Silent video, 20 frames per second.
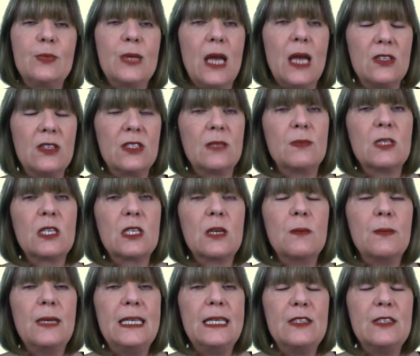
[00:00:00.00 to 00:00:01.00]
We ask them to
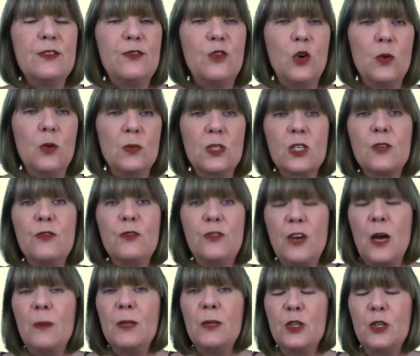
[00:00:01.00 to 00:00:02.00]
complete a form to
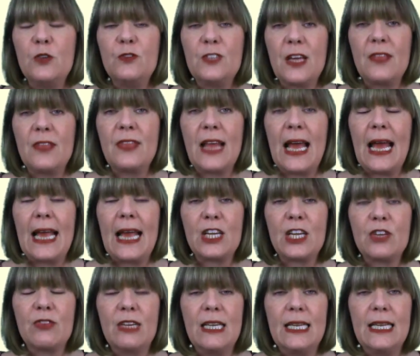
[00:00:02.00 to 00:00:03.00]
confirm that you've done that
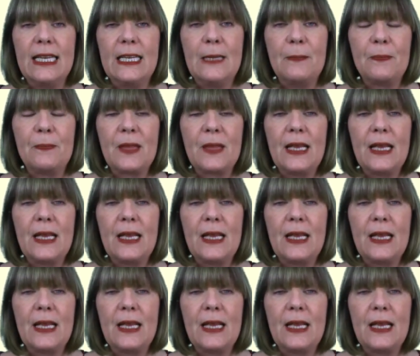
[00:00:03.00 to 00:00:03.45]
accurately.